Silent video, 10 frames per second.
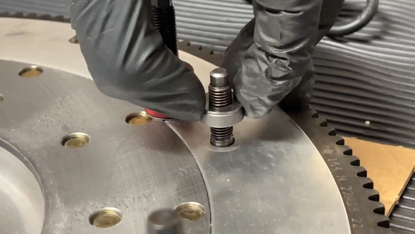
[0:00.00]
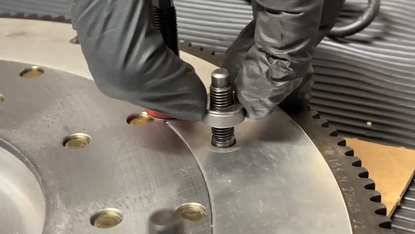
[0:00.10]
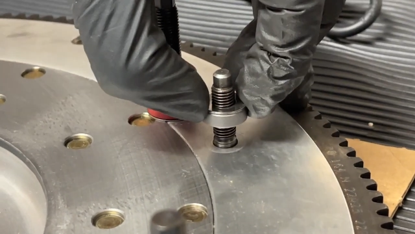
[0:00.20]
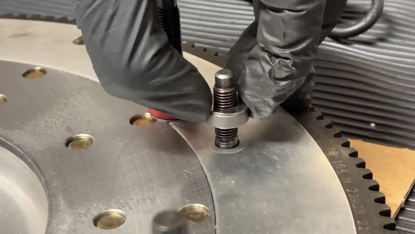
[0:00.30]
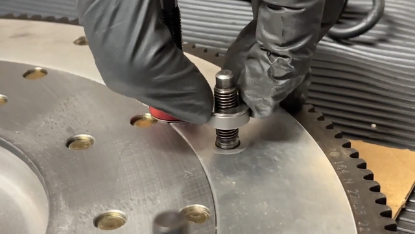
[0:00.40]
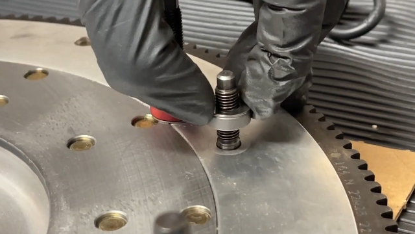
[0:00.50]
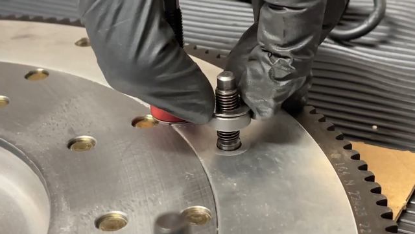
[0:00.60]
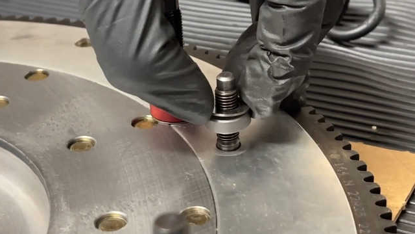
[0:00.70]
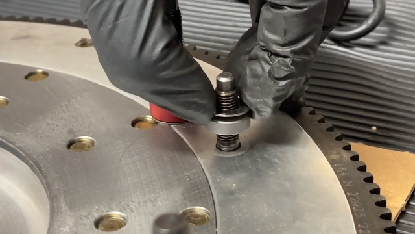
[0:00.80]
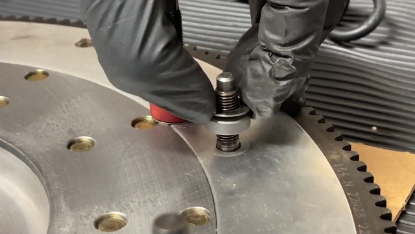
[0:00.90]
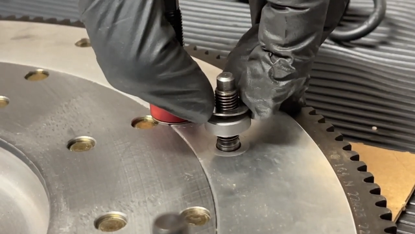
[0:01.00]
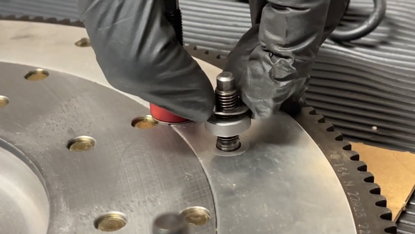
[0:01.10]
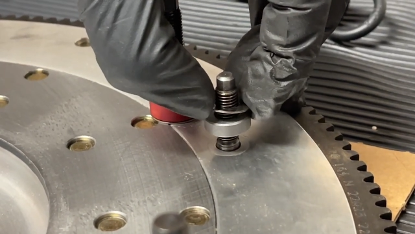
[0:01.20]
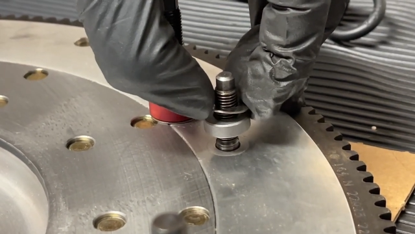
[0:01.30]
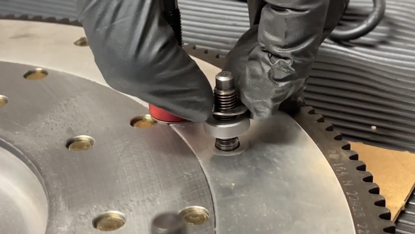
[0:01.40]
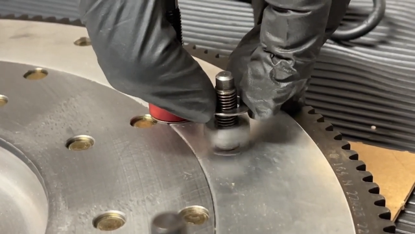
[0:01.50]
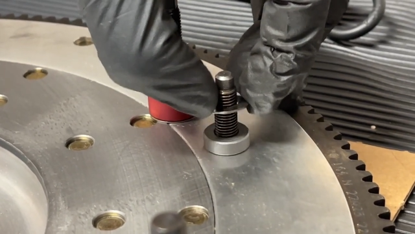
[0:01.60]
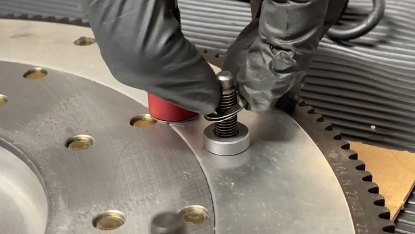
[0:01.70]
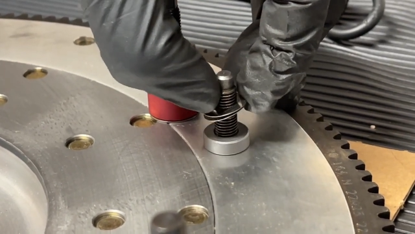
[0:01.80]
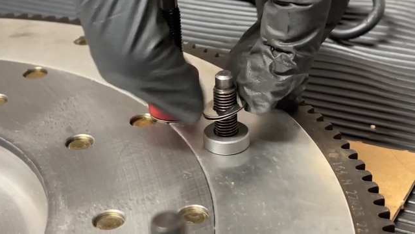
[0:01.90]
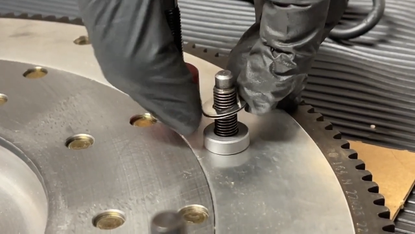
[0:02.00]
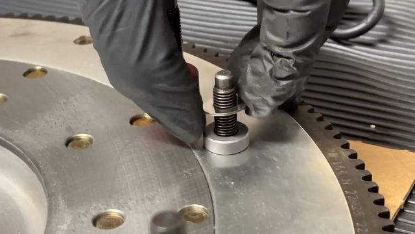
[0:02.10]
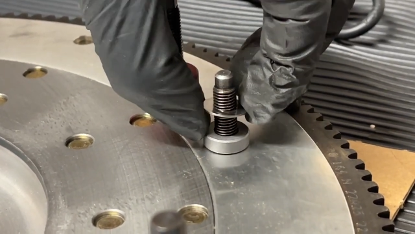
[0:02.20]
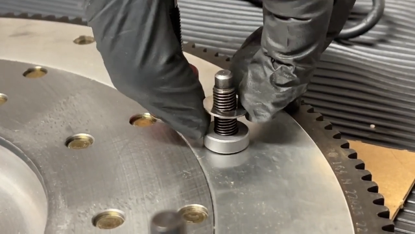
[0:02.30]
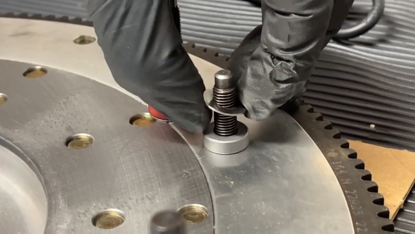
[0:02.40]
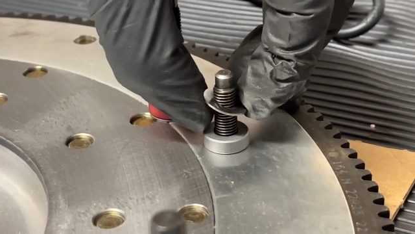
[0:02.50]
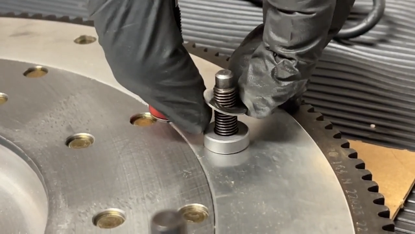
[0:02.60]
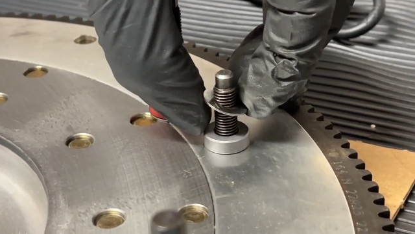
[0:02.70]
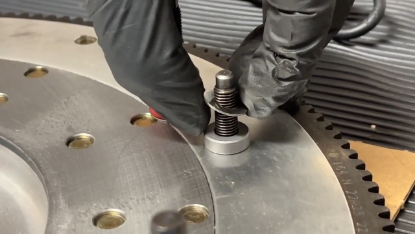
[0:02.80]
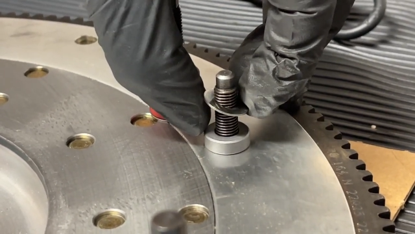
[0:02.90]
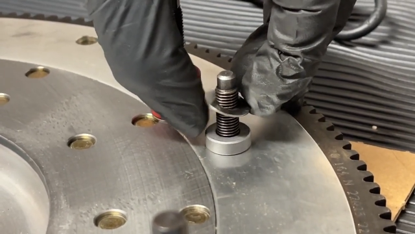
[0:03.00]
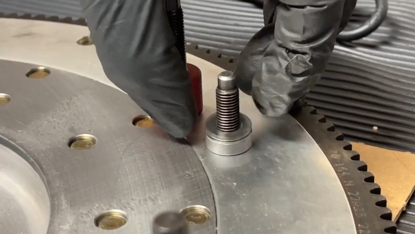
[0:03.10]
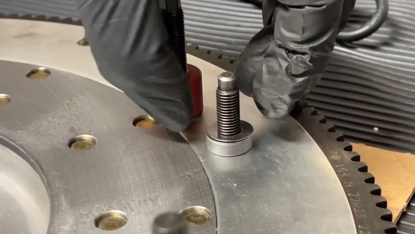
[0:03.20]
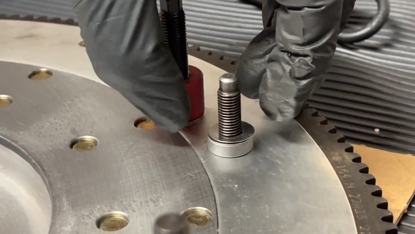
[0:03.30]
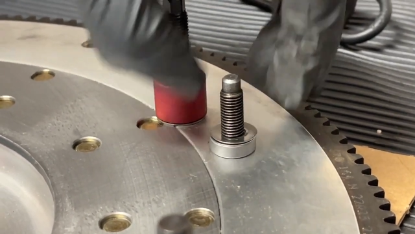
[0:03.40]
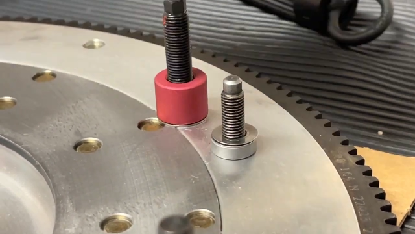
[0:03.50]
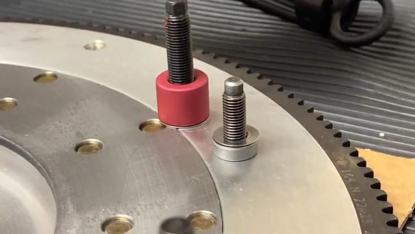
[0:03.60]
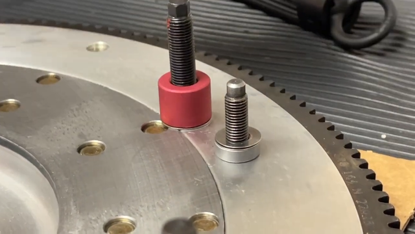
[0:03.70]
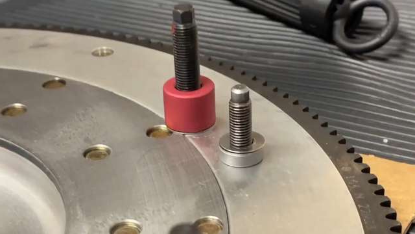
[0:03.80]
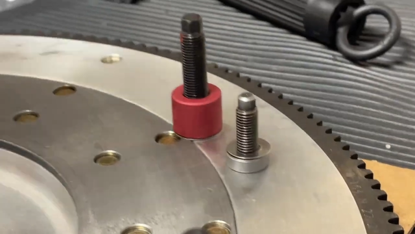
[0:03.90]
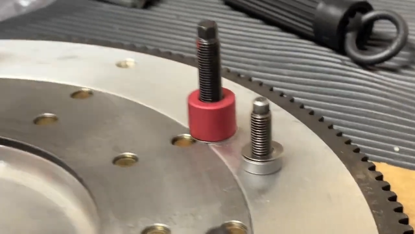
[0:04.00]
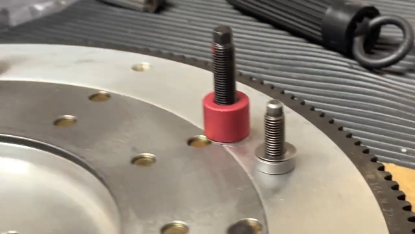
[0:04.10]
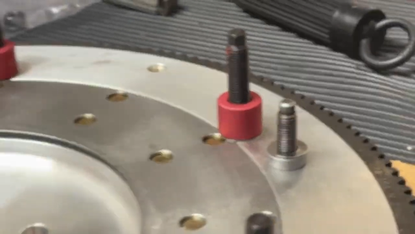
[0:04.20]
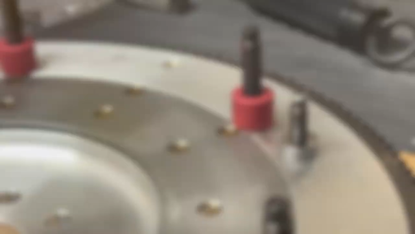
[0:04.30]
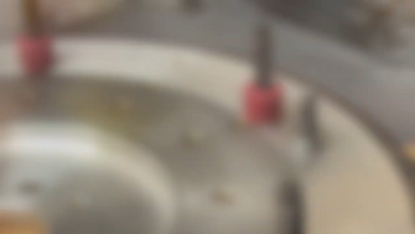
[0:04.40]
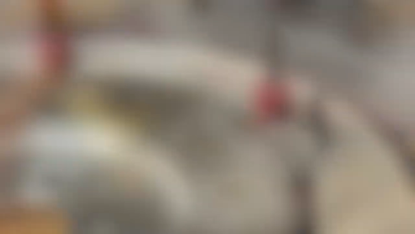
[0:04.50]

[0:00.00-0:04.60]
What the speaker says: Nobody's mouth can be seen.